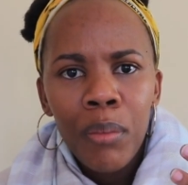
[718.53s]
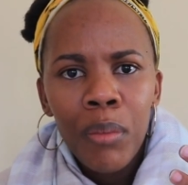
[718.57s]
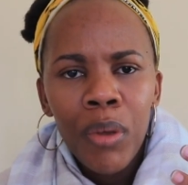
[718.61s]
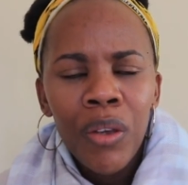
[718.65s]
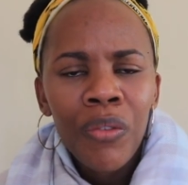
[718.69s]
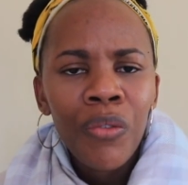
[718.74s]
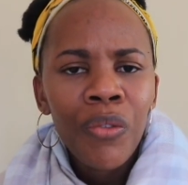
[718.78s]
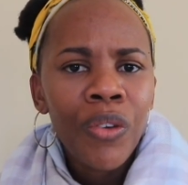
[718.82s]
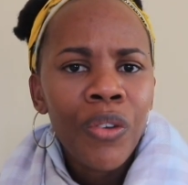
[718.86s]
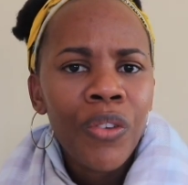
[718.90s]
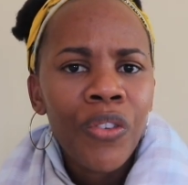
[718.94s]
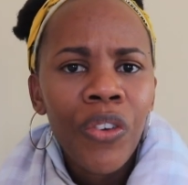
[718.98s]

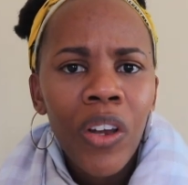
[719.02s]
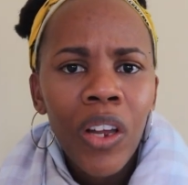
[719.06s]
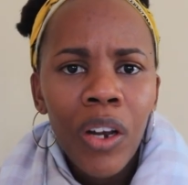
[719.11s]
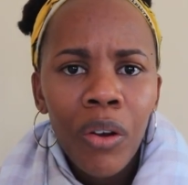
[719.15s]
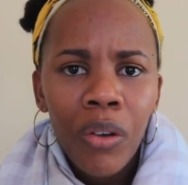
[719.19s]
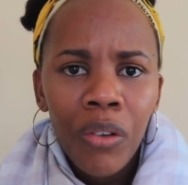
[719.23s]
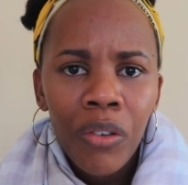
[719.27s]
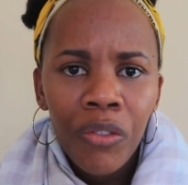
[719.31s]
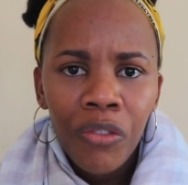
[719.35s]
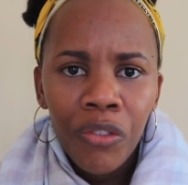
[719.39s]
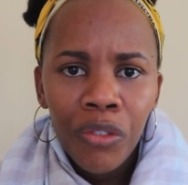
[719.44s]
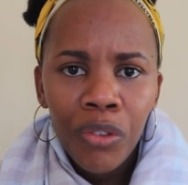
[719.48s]
if you fell
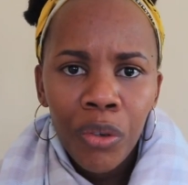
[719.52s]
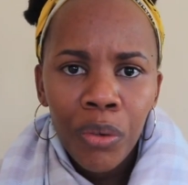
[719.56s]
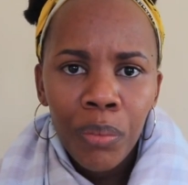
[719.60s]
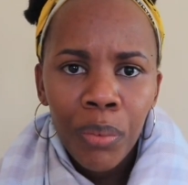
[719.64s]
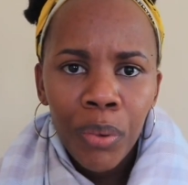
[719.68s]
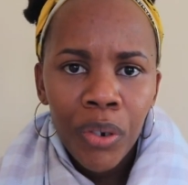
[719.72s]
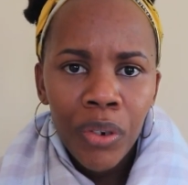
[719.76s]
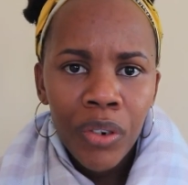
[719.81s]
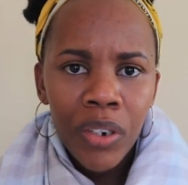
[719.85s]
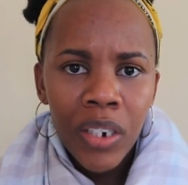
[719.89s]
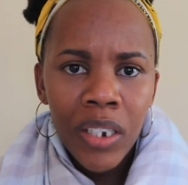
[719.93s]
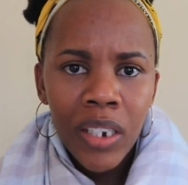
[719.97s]
off your
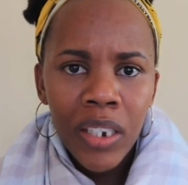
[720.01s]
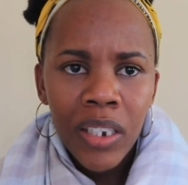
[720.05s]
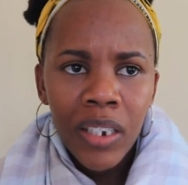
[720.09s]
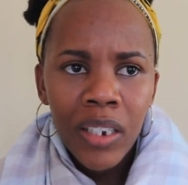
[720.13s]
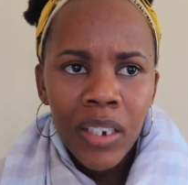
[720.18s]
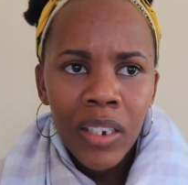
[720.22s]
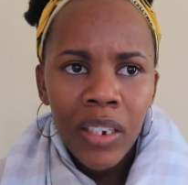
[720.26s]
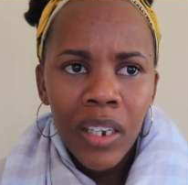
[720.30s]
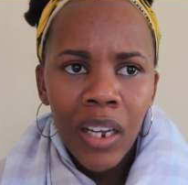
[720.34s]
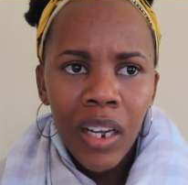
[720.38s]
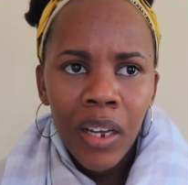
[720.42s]
purity